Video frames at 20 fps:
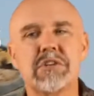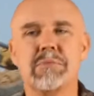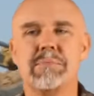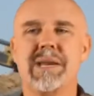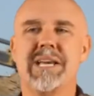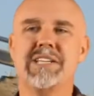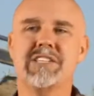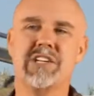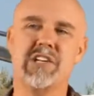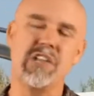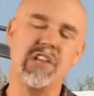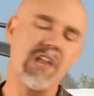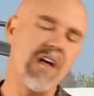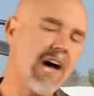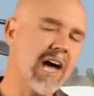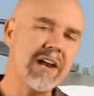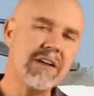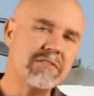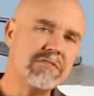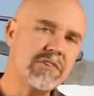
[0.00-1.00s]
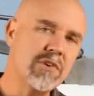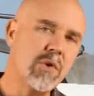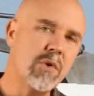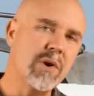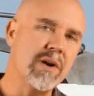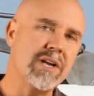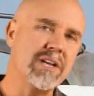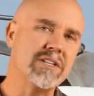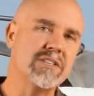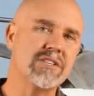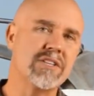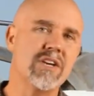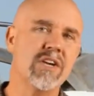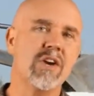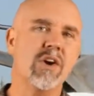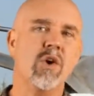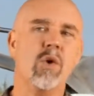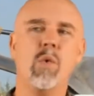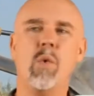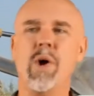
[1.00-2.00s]
makes a lot of
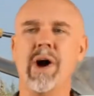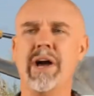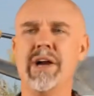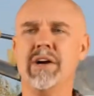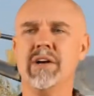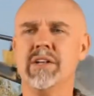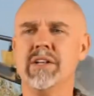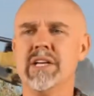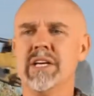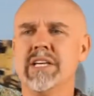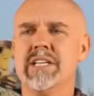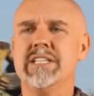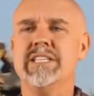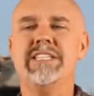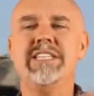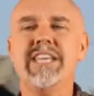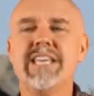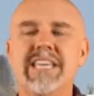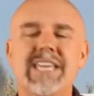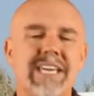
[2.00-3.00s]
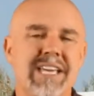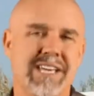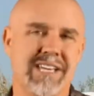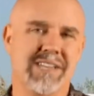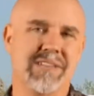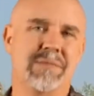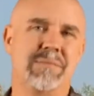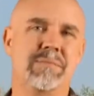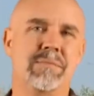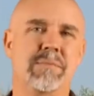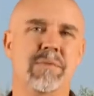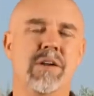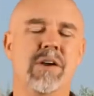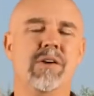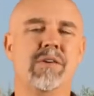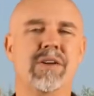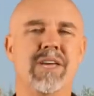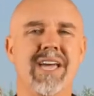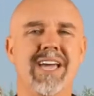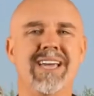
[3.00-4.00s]
noise while digging.
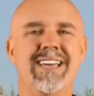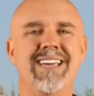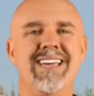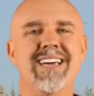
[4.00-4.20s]
Okay?